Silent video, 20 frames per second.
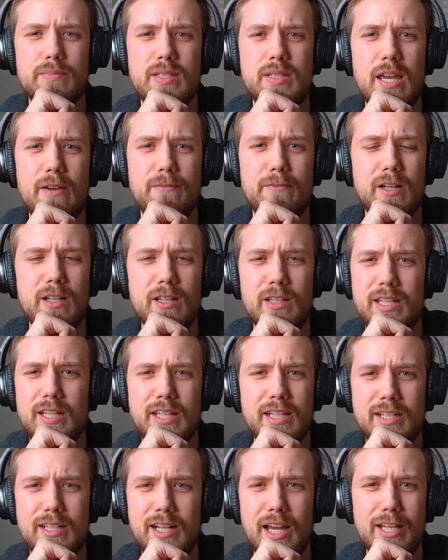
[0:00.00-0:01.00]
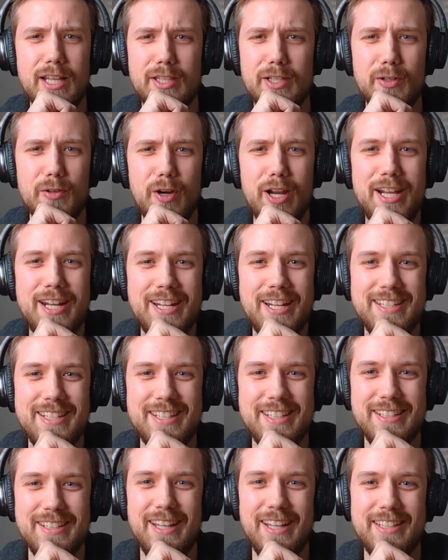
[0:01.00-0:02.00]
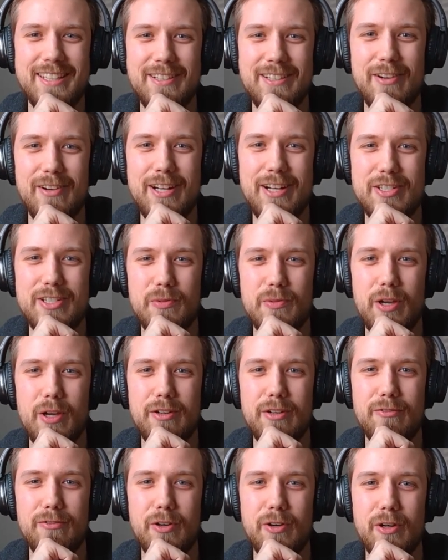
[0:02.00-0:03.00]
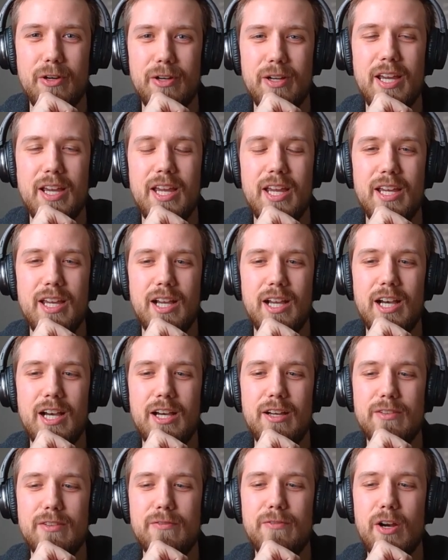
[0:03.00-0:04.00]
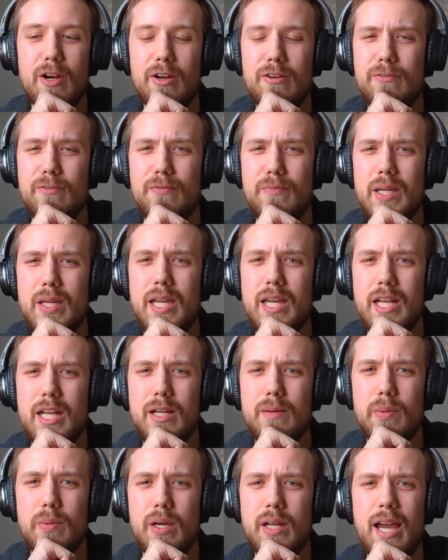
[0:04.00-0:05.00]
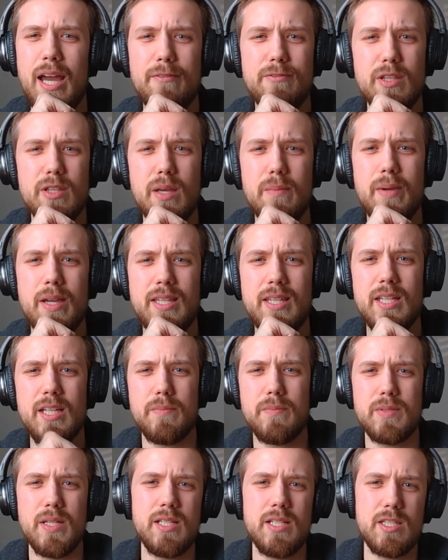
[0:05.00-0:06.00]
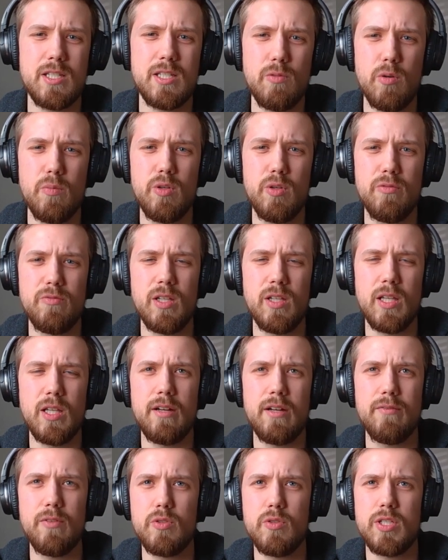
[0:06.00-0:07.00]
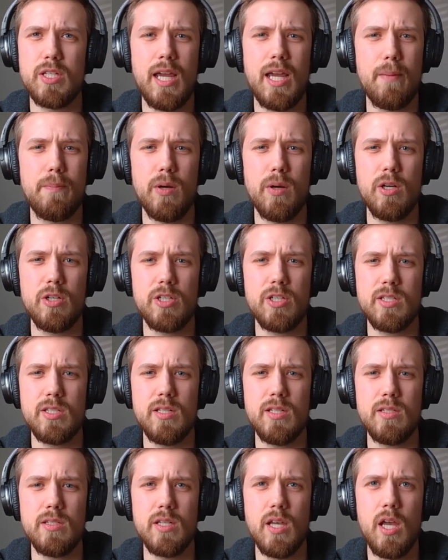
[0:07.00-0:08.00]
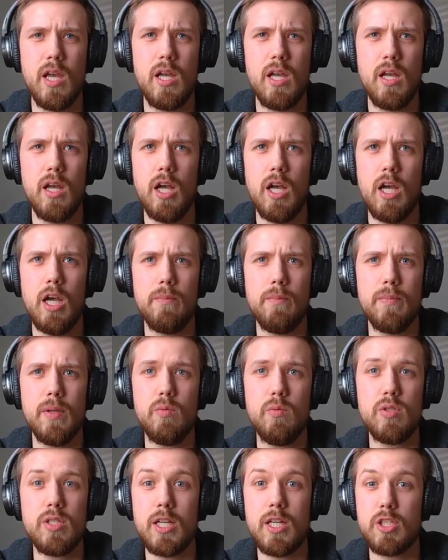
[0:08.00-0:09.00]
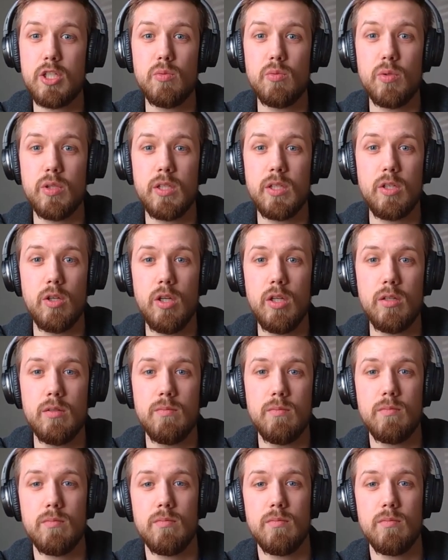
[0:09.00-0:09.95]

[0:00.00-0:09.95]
Definitely not the greatest run for the very beginning, but after they made the updates and removed a lot of those in-app purchases, it was actually really good.